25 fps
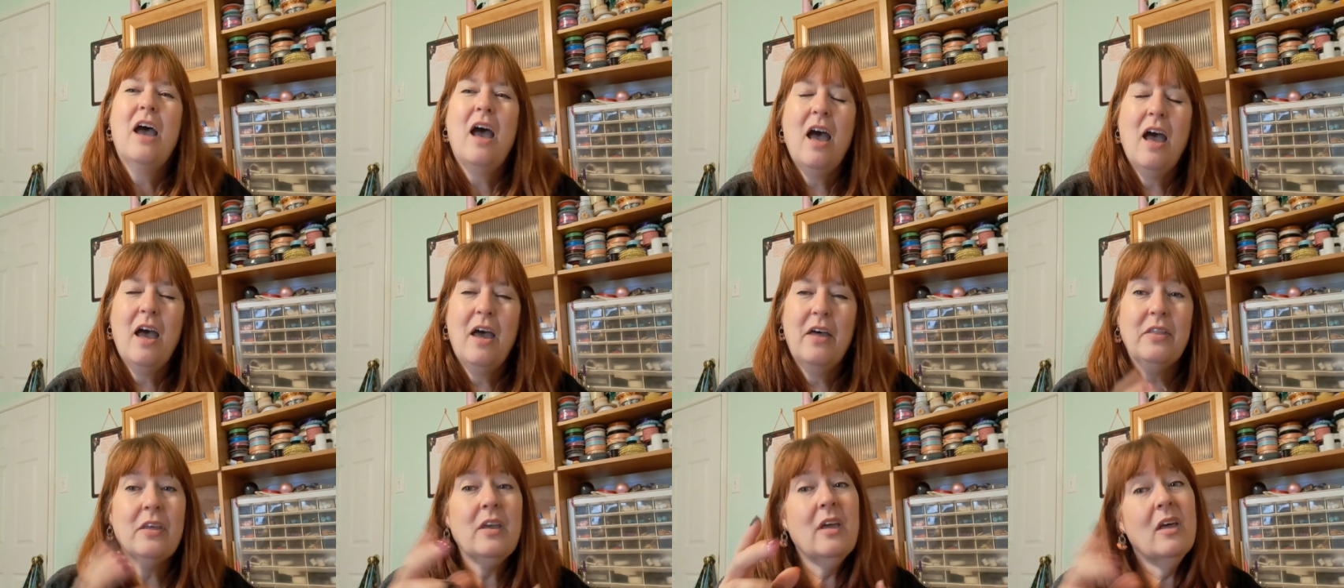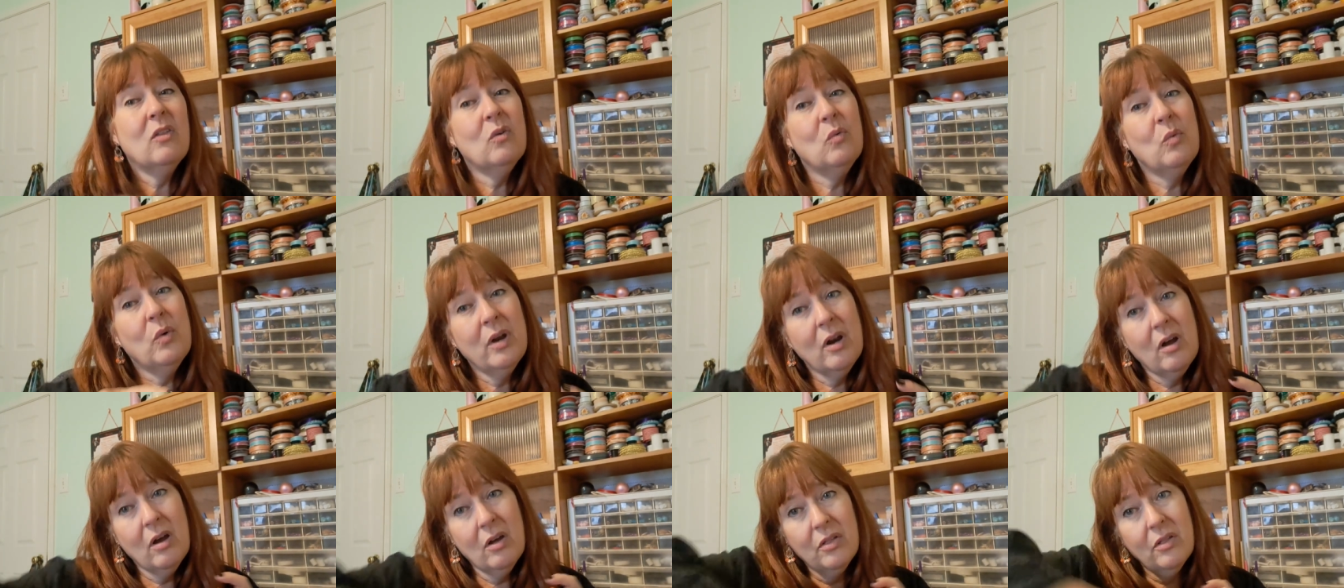Uh, the other
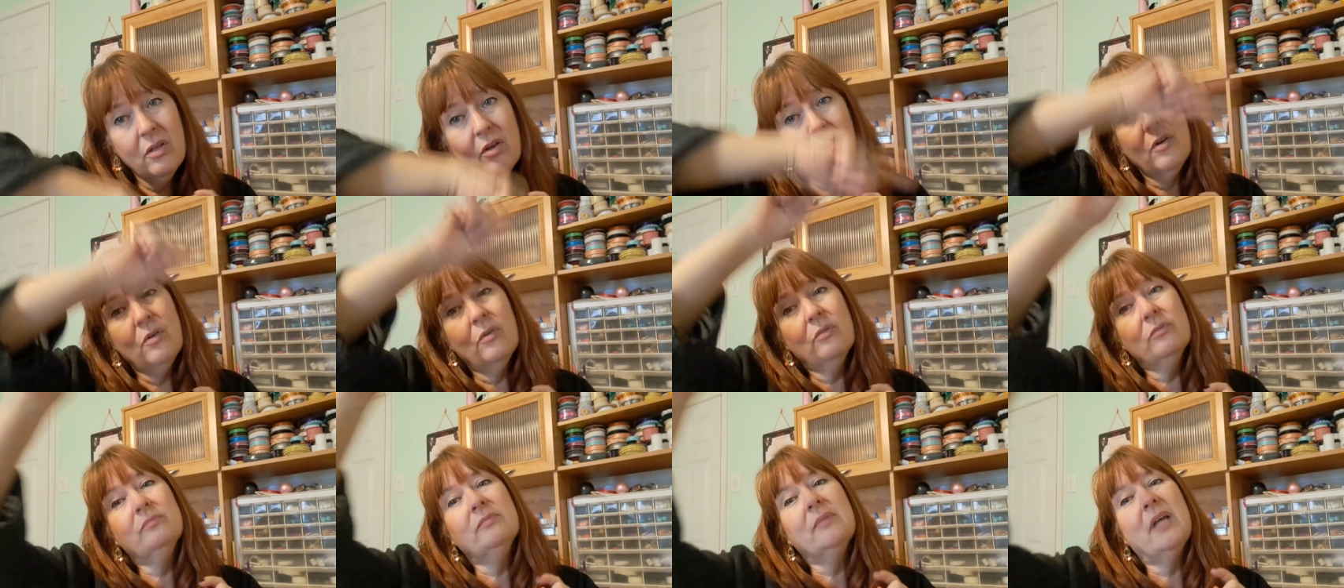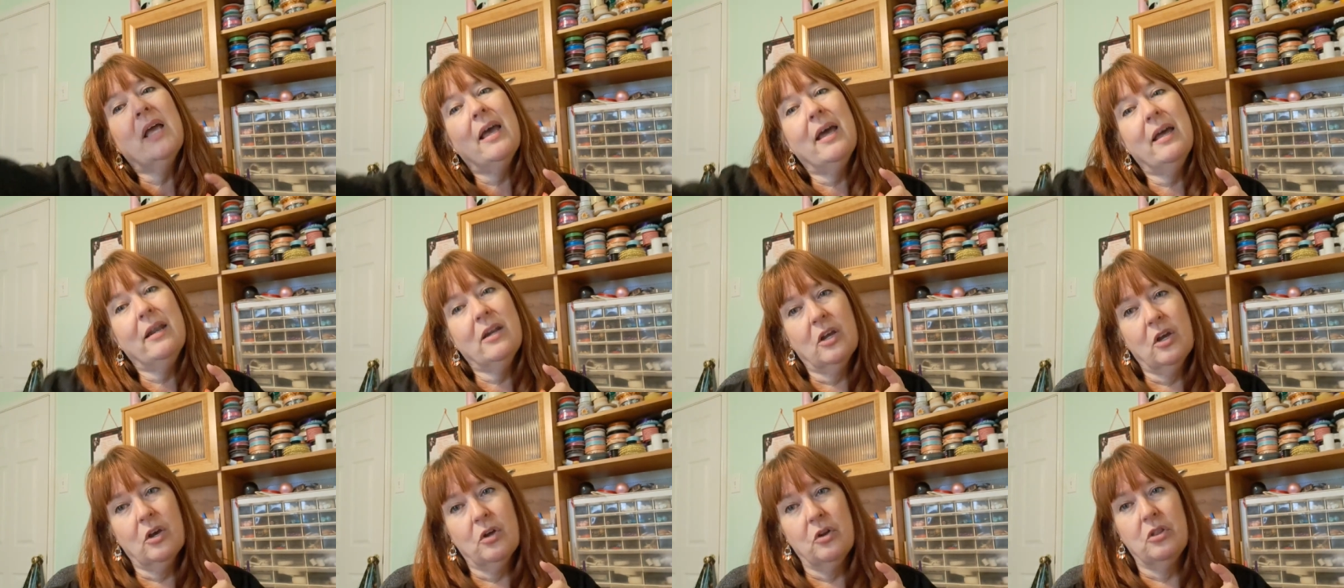one, although, had
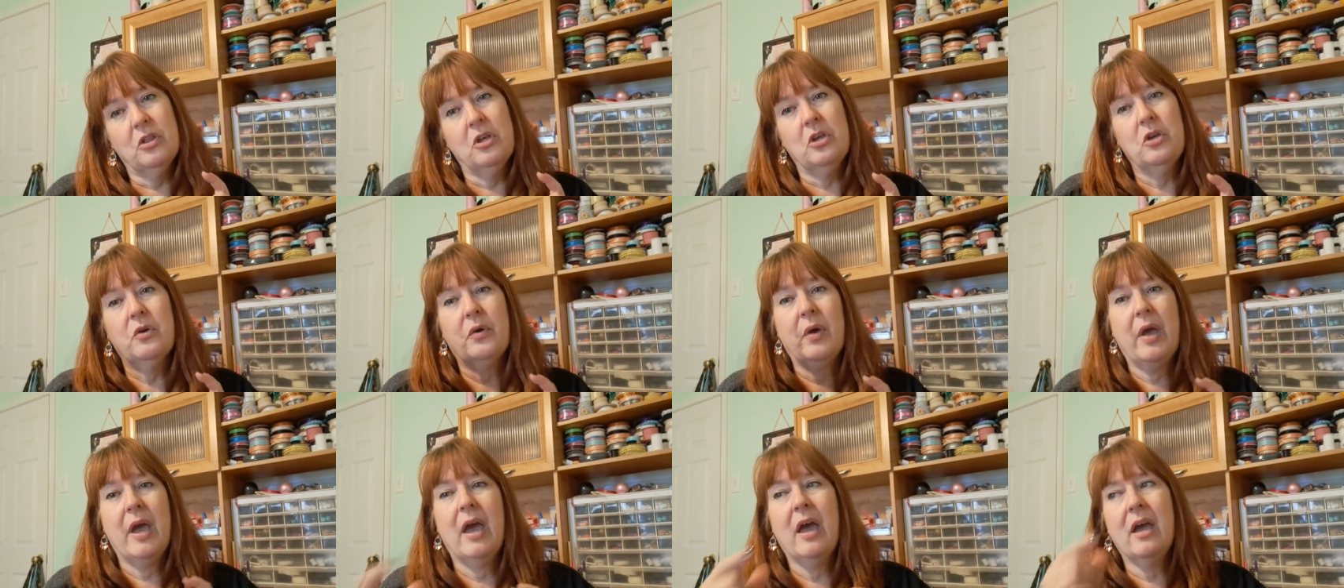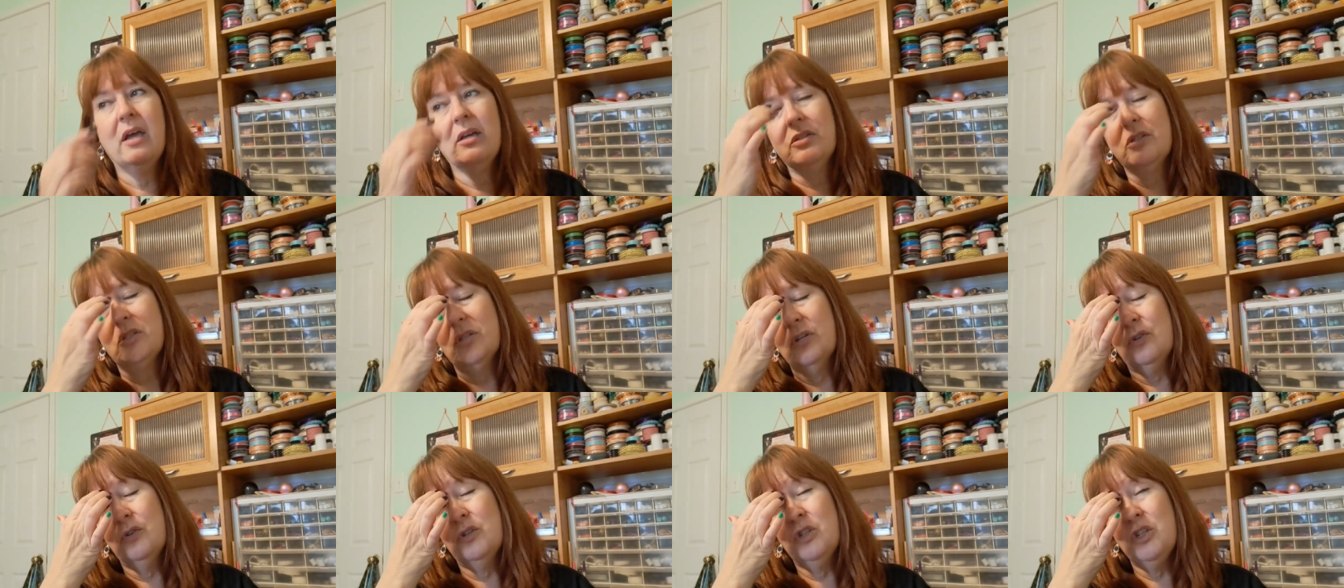to go to the UK,
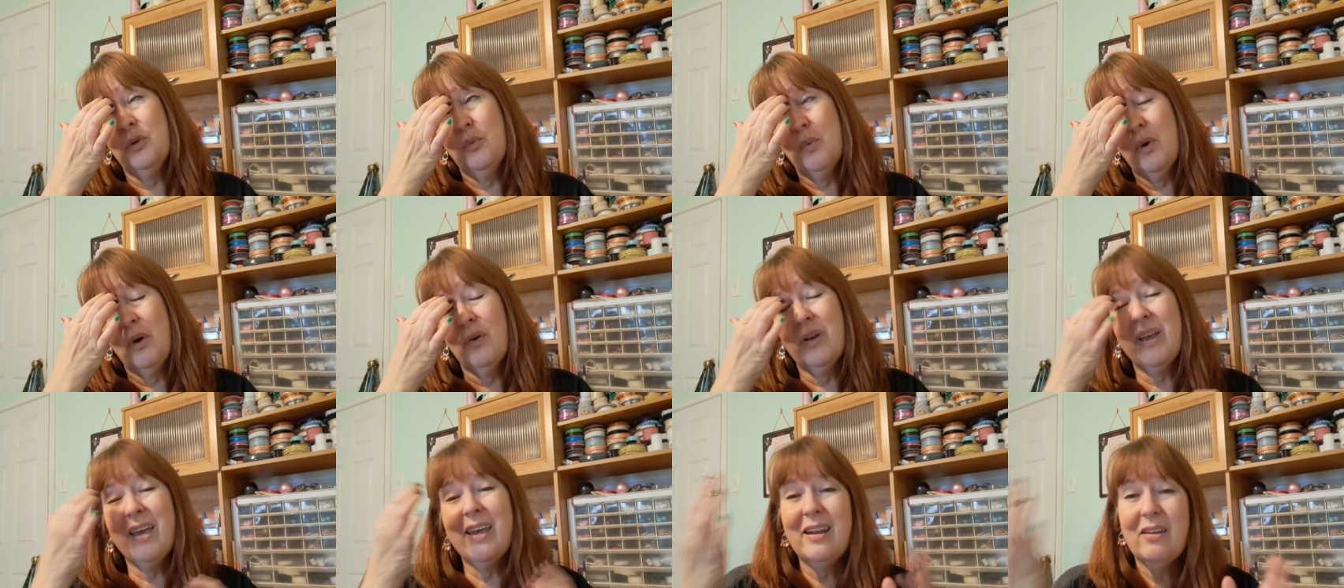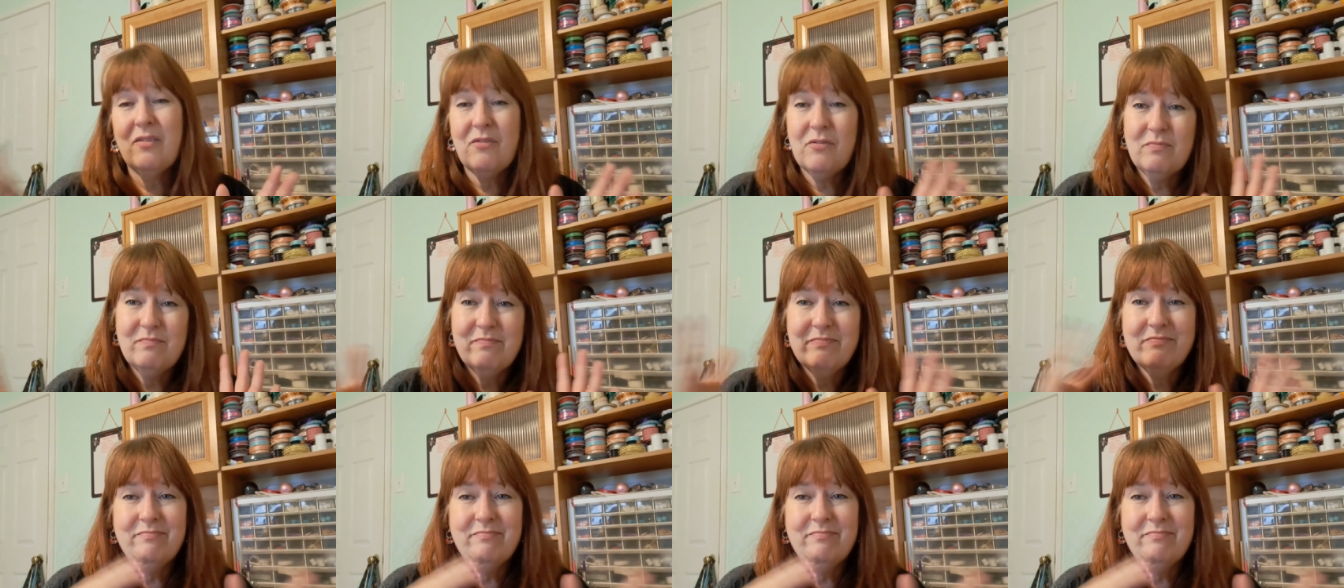so she won't get it,